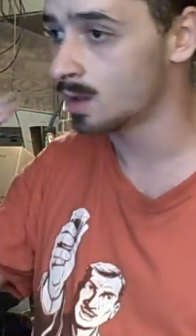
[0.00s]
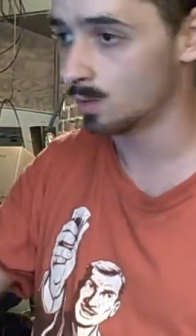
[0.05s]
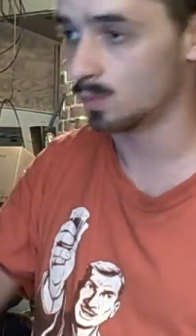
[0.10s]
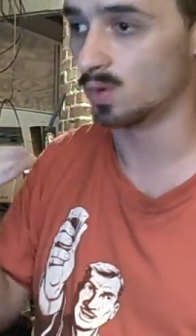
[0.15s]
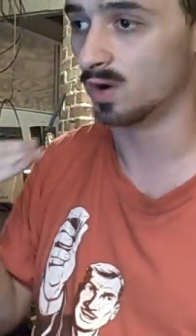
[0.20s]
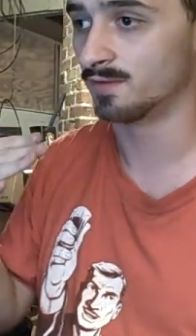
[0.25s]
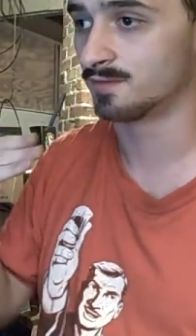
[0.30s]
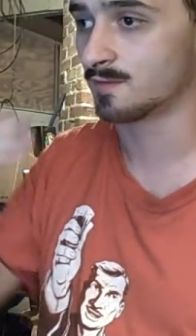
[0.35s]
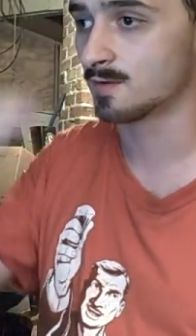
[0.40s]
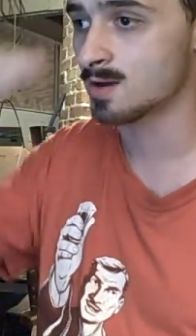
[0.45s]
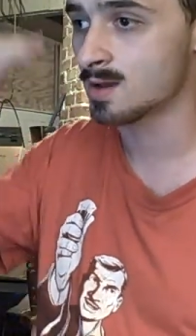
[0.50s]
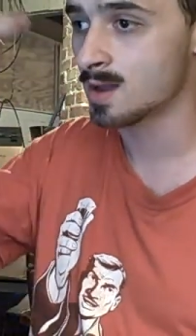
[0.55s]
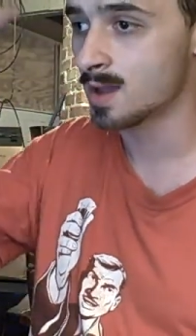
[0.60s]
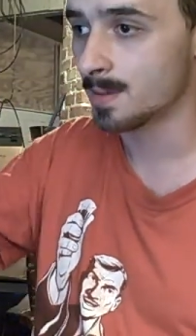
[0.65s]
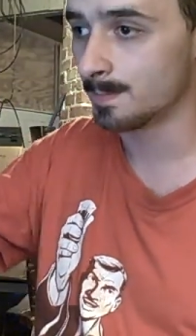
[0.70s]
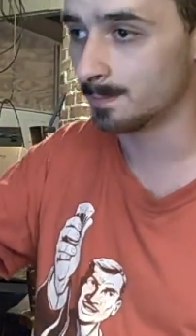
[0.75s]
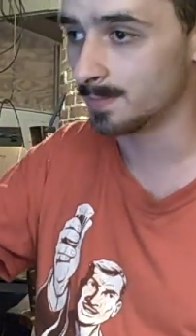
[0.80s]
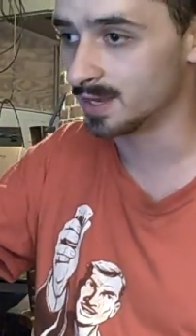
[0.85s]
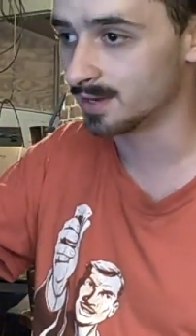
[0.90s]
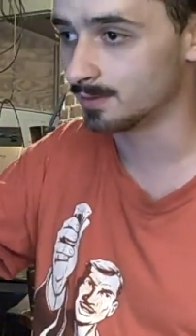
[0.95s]
woofer,
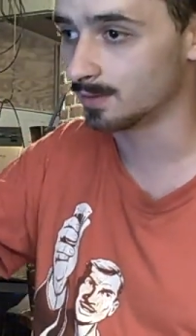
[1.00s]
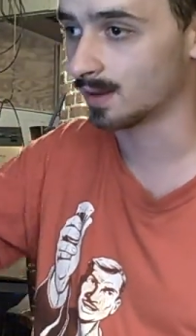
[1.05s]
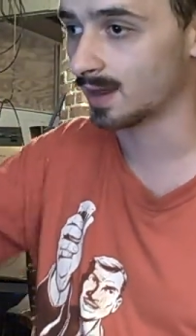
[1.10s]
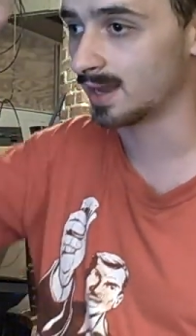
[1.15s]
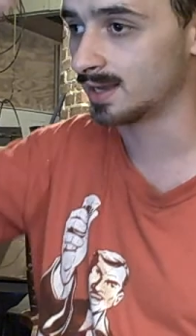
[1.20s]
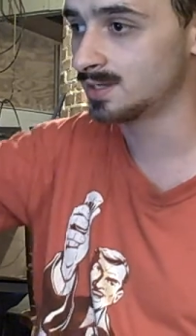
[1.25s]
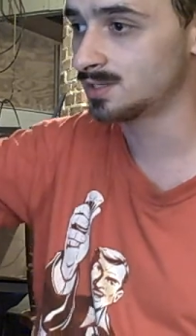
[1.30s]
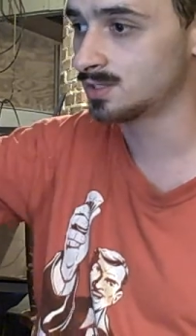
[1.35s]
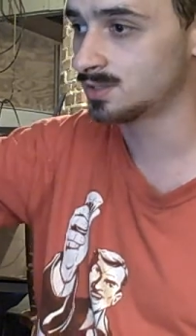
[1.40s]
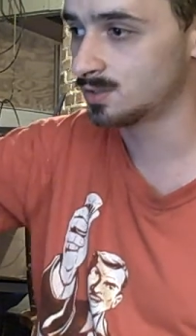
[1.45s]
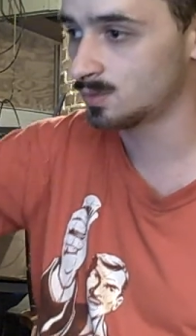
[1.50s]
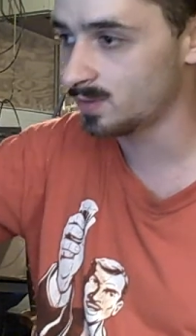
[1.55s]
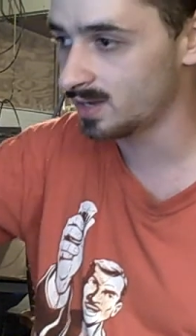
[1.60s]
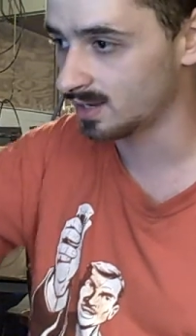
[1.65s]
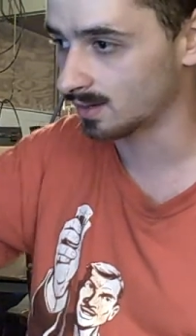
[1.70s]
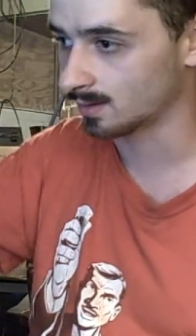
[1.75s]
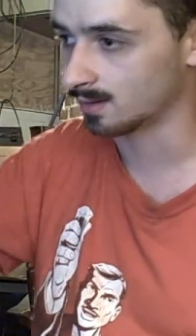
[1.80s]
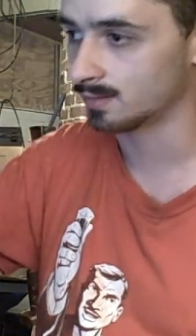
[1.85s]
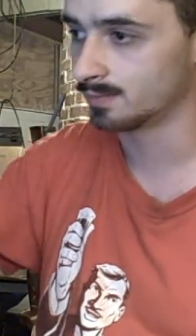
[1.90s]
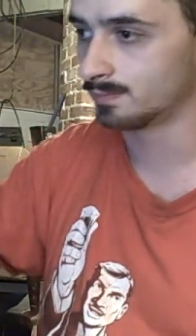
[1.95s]
mid-range,
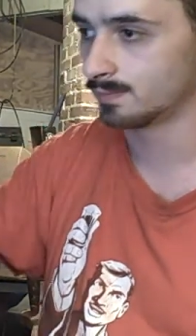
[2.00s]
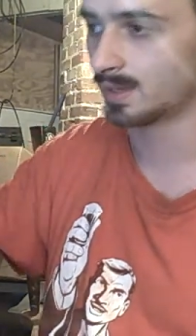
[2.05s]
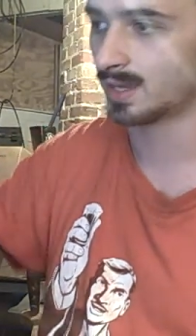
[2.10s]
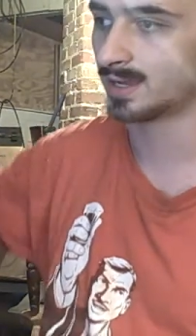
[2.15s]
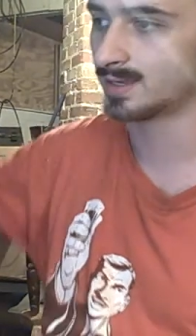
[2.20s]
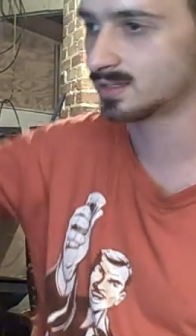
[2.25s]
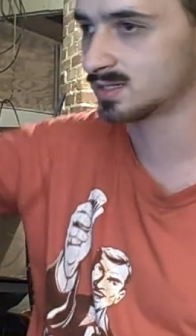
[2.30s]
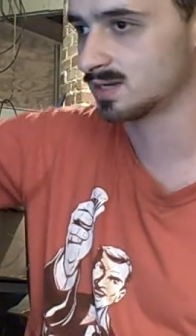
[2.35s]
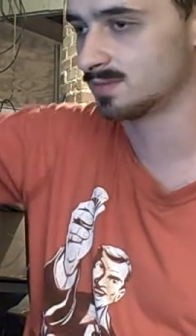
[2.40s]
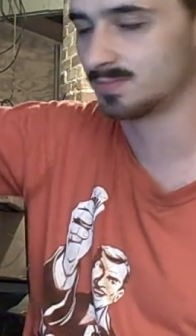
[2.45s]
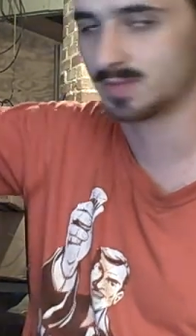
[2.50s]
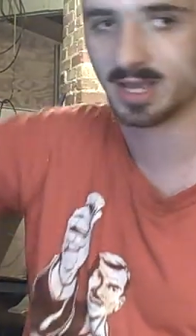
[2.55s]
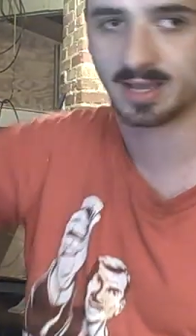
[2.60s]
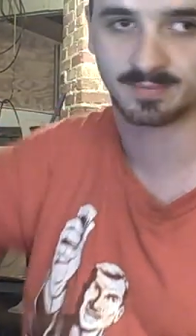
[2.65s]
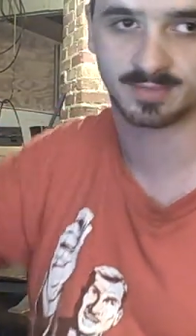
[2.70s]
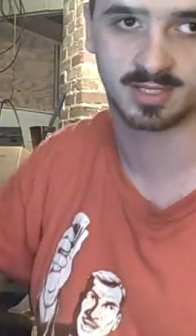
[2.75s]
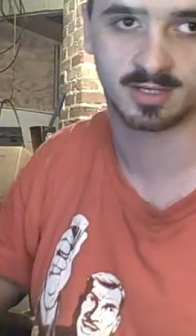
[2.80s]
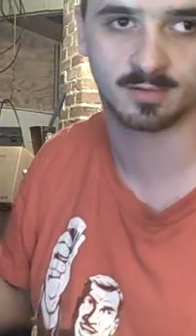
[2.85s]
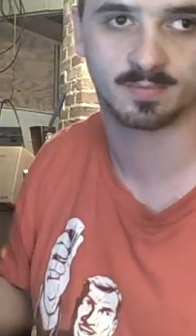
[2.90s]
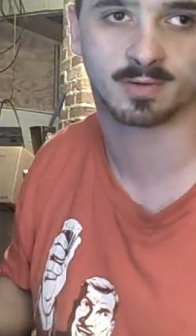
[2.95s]
tweeter, and
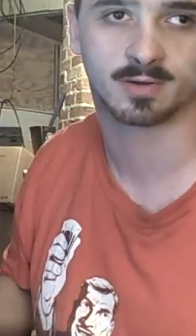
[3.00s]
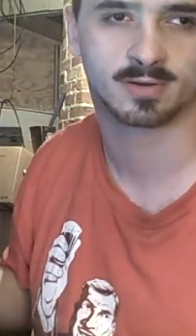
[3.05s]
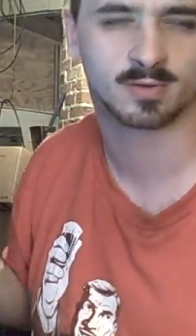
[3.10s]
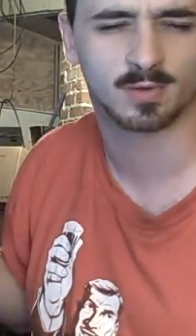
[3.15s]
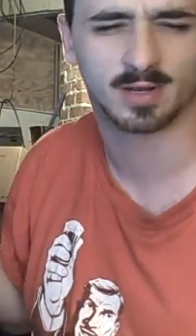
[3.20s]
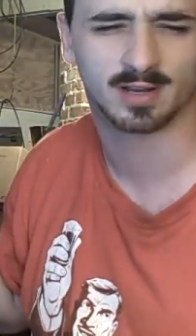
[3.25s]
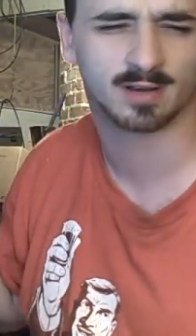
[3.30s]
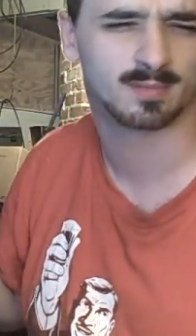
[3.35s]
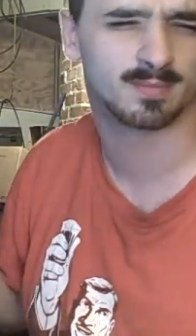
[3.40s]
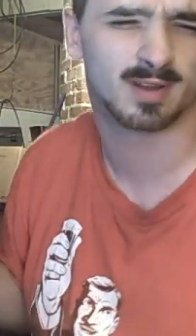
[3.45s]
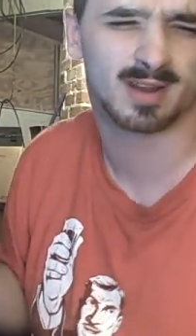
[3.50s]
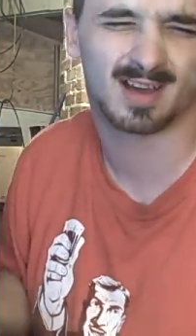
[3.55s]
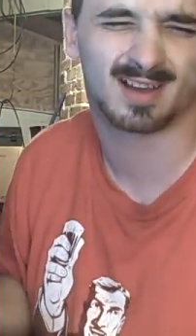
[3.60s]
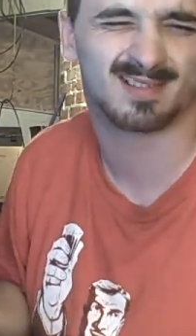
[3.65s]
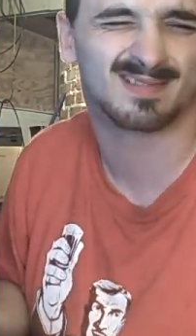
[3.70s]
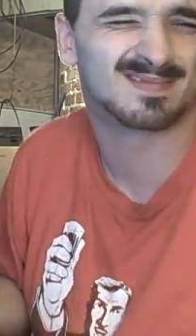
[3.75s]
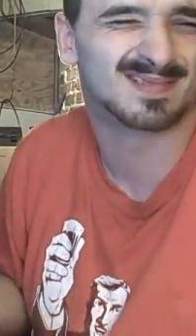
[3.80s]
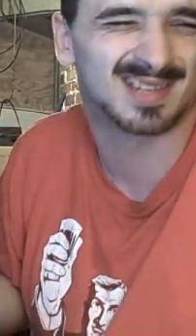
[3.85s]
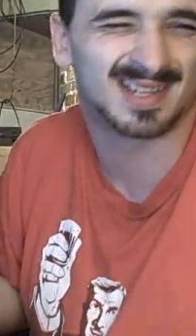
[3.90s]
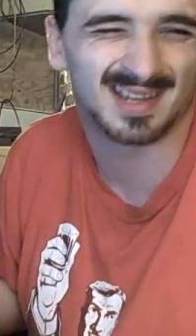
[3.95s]
sometimes super tweeter, but I
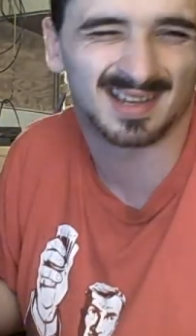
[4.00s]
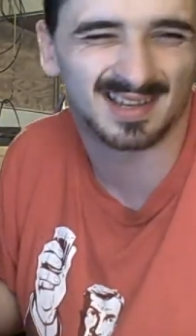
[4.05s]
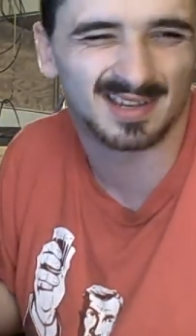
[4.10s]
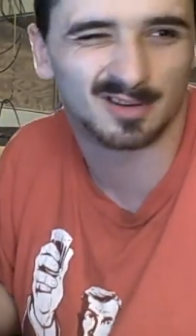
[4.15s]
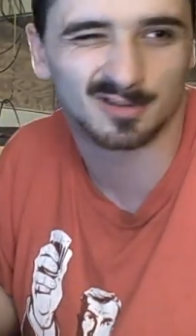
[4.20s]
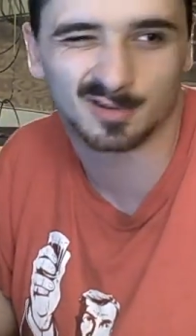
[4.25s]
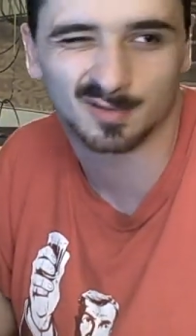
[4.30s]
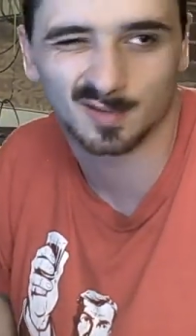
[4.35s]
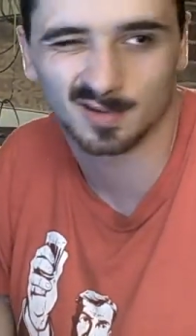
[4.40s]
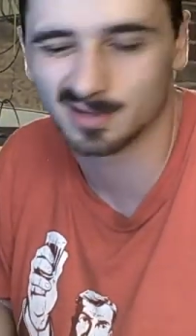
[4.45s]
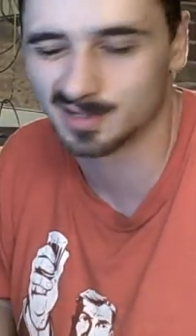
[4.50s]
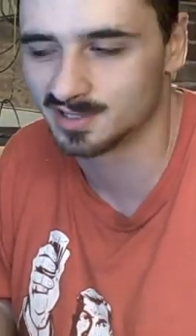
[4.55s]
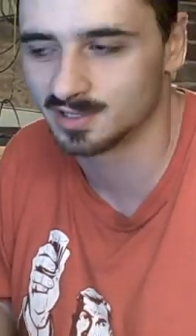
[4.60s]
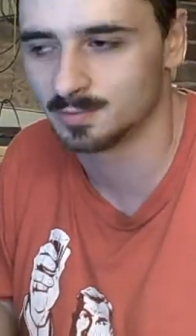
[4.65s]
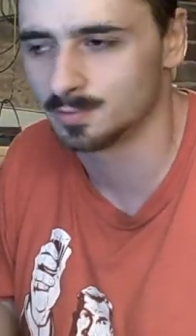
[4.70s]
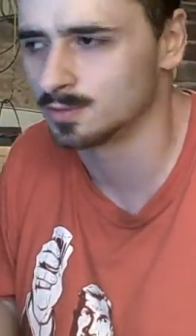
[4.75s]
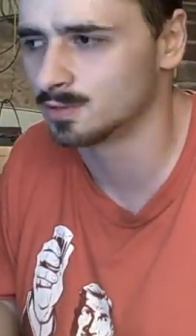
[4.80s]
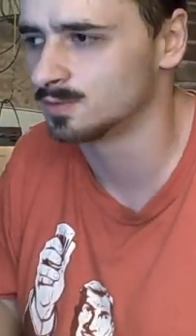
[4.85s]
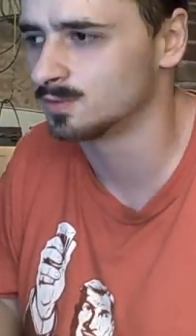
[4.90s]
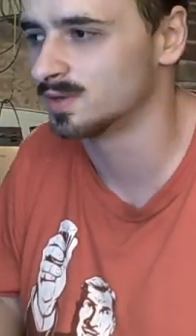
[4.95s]
don't see a use for a
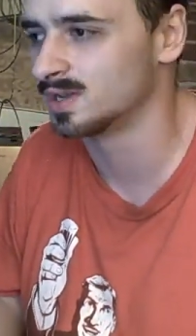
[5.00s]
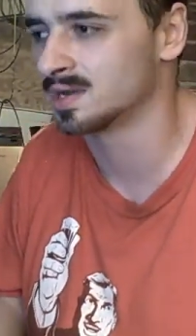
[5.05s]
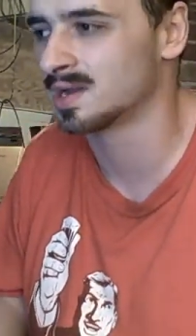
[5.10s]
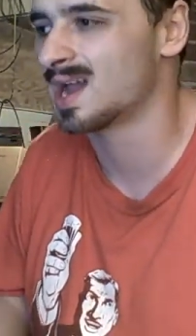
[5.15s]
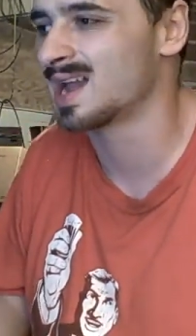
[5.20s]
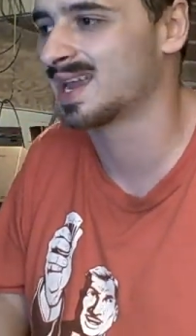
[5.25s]
super tweeter.